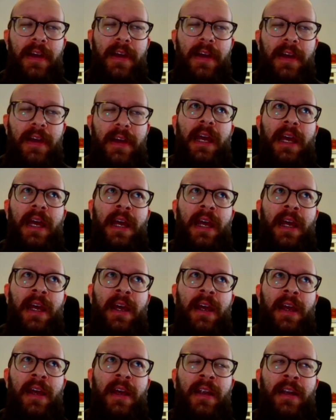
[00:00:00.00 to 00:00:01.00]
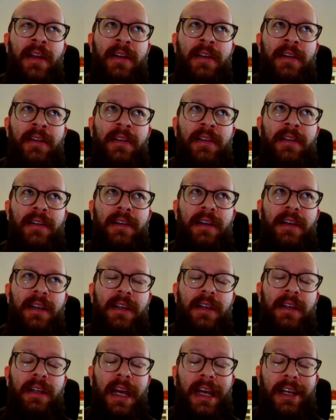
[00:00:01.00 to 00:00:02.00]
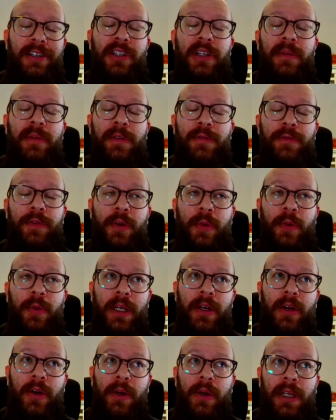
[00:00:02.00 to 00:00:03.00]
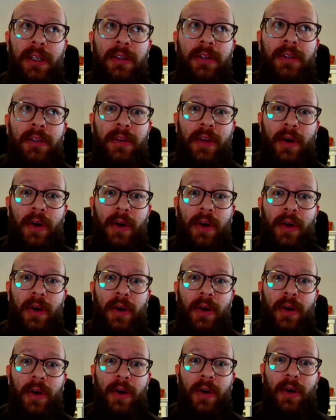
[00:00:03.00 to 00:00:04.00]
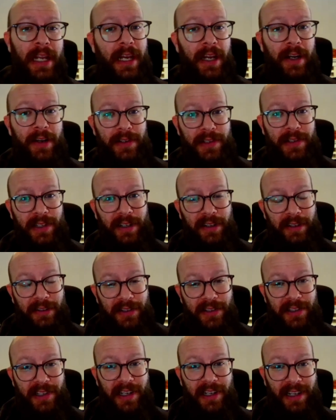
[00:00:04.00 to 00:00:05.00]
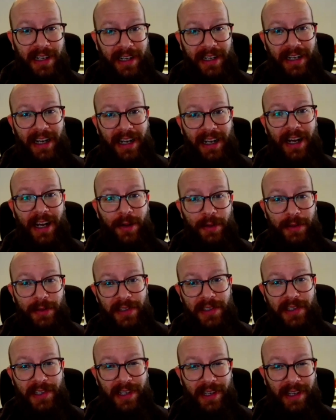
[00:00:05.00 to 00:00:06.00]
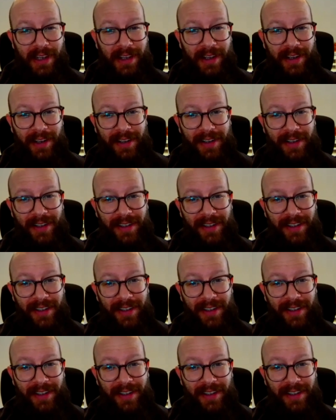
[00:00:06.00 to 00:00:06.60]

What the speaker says: And actually, before we go into those three layers and understand like how this cake